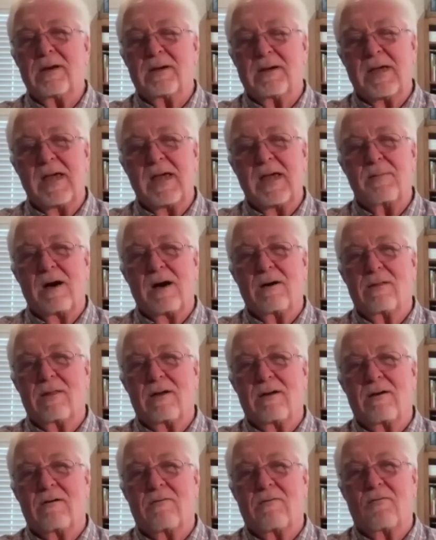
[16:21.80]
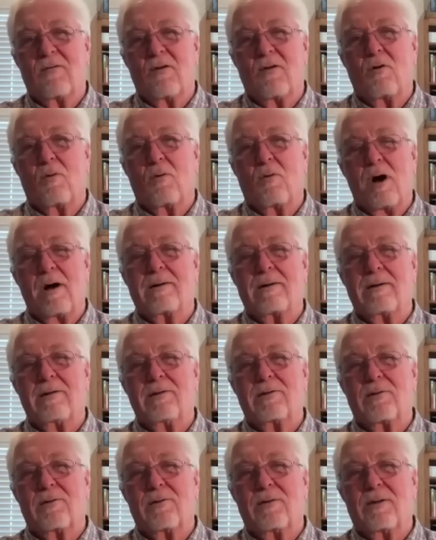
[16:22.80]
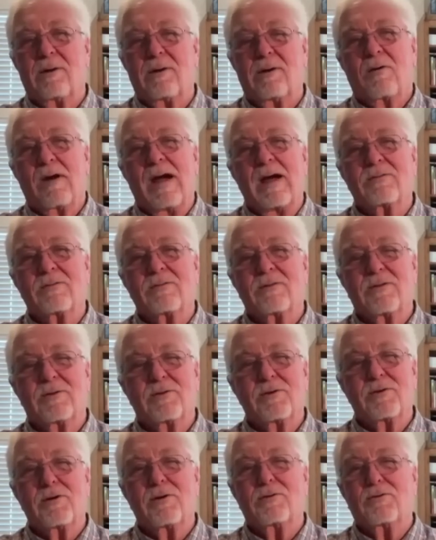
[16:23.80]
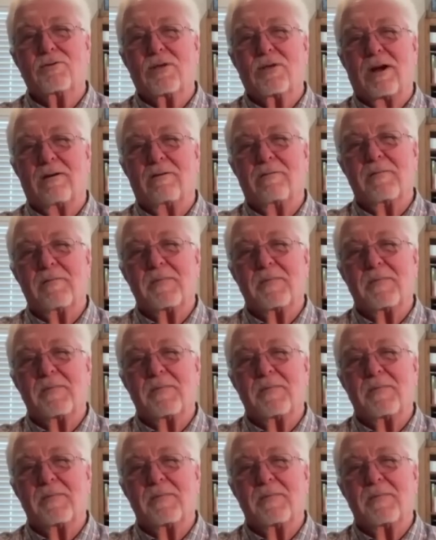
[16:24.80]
and came out, and there were 4 walking through the grass at the church there.